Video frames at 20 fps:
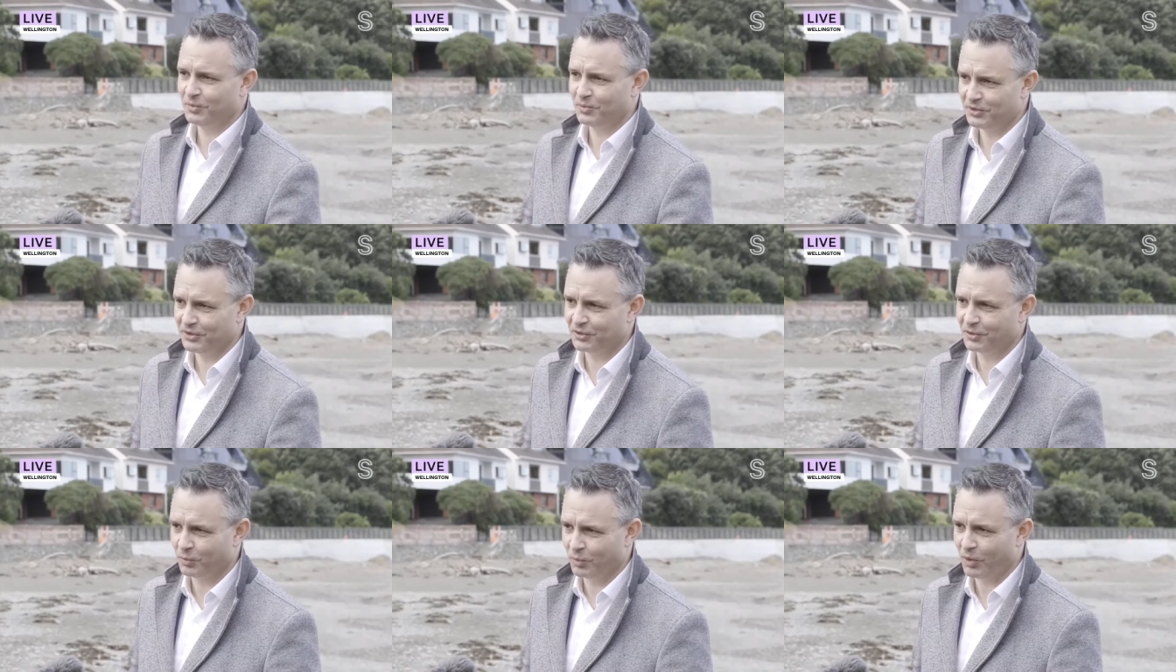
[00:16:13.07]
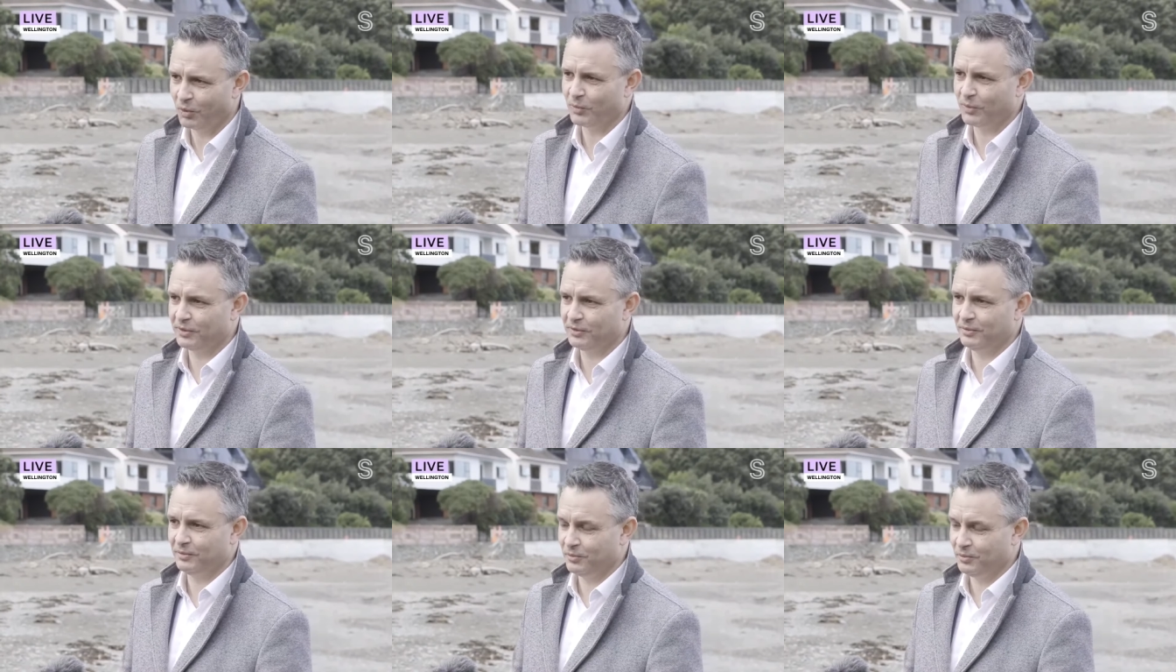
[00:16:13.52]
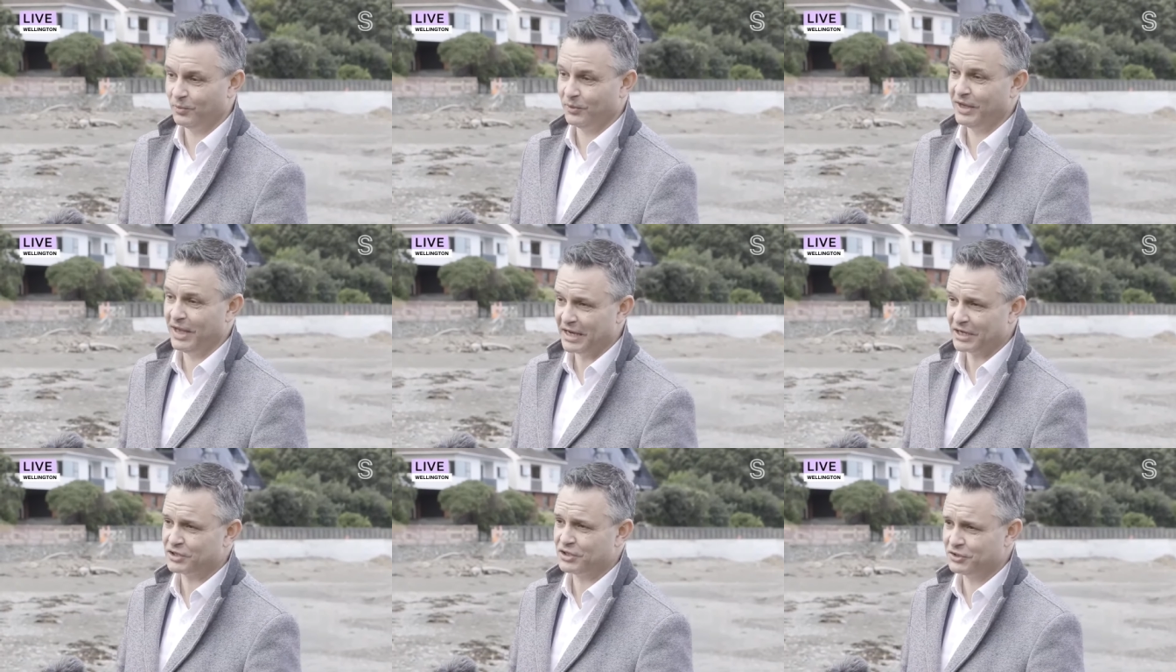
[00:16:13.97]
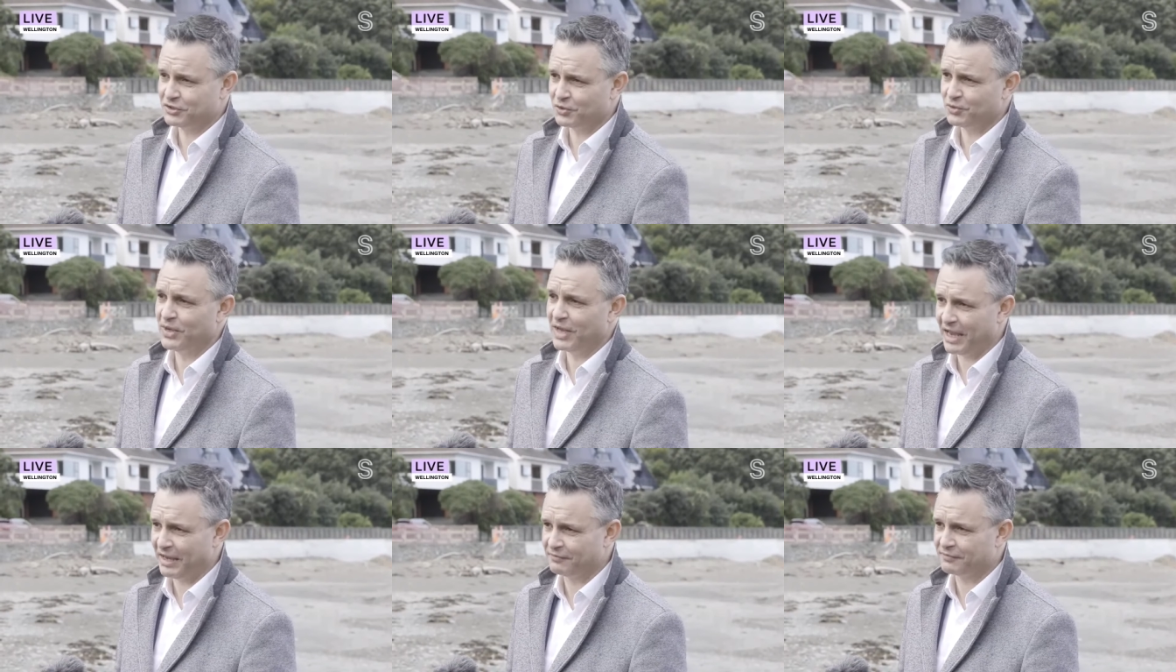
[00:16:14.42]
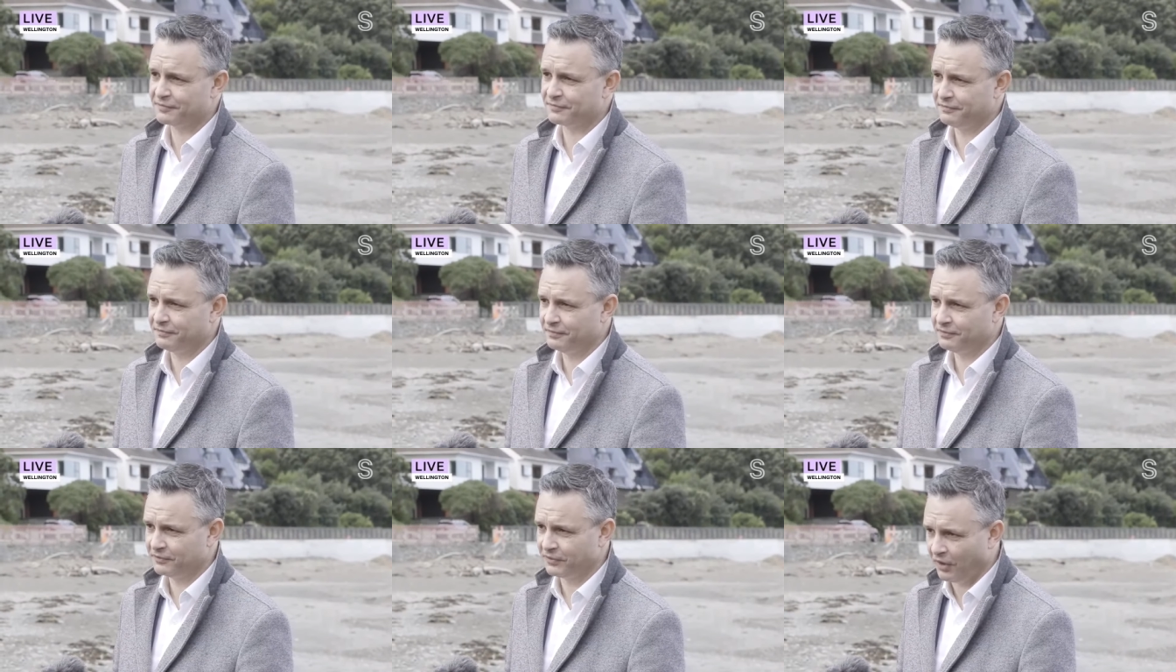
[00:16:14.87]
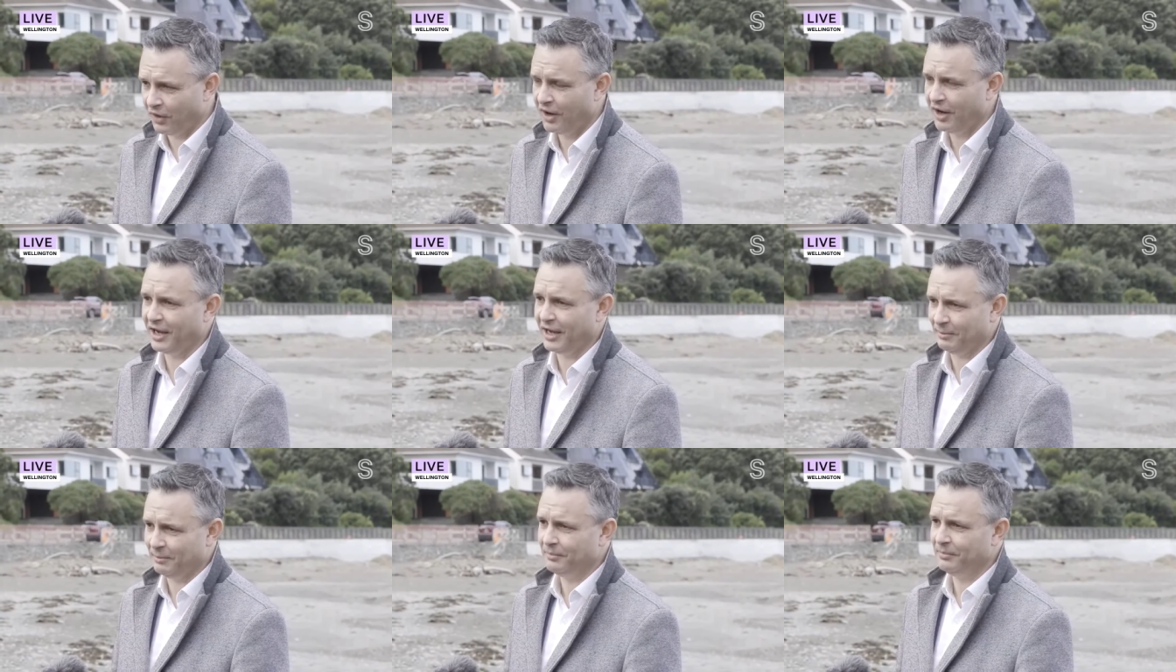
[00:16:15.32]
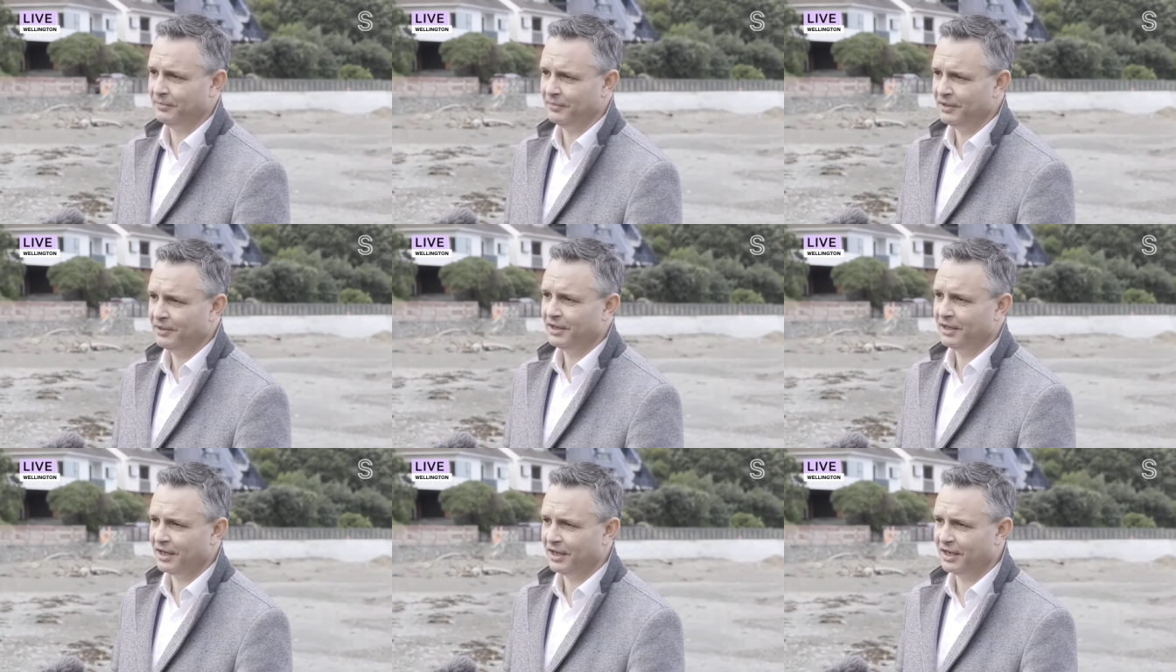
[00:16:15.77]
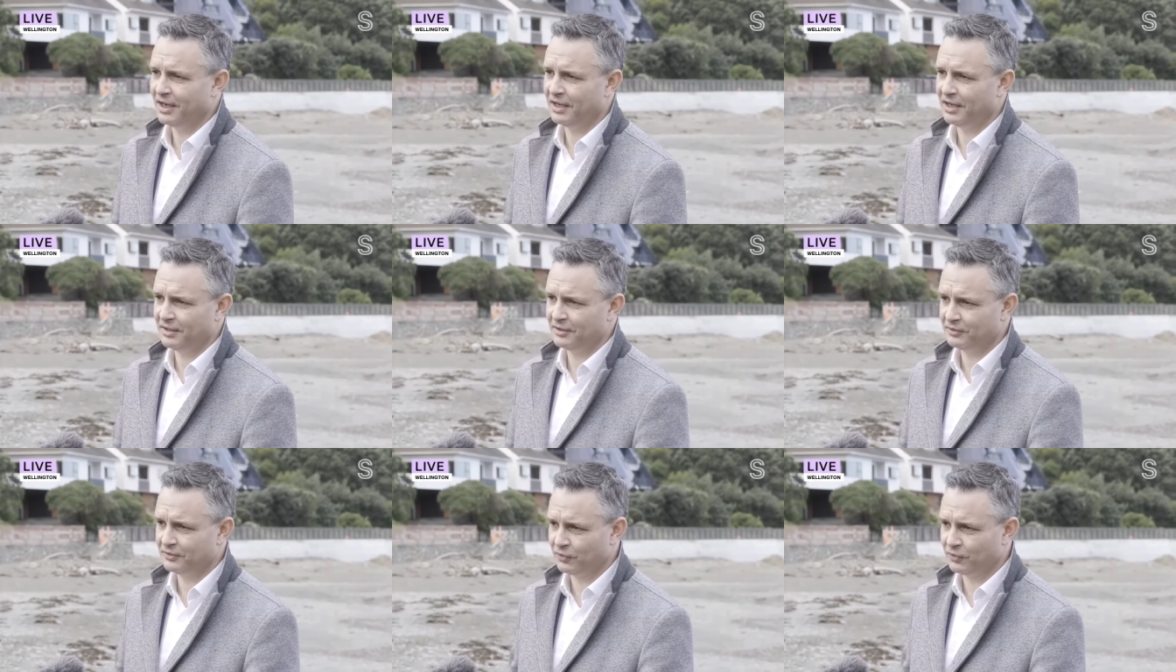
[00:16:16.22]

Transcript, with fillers: you know what we we actually do have time uh,